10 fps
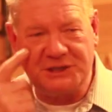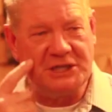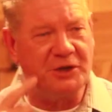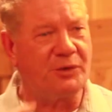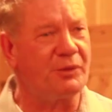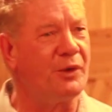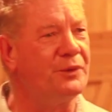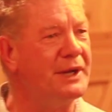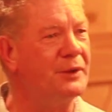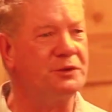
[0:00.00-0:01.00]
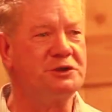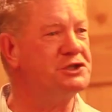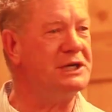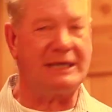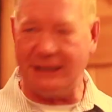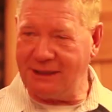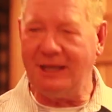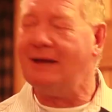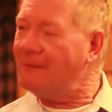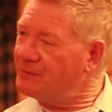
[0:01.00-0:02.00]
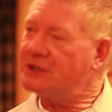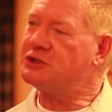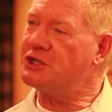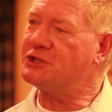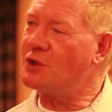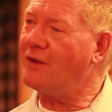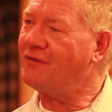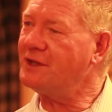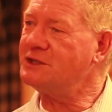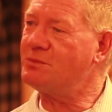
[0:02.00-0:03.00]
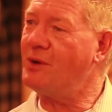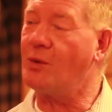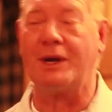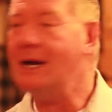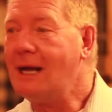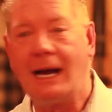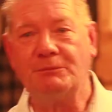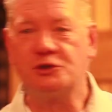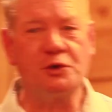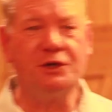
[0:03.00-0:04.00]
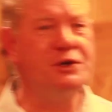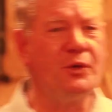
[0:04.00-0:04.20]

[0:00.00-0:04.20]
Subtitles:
a tear rolled down her cheek, and then she softly spoke. "I'm sure you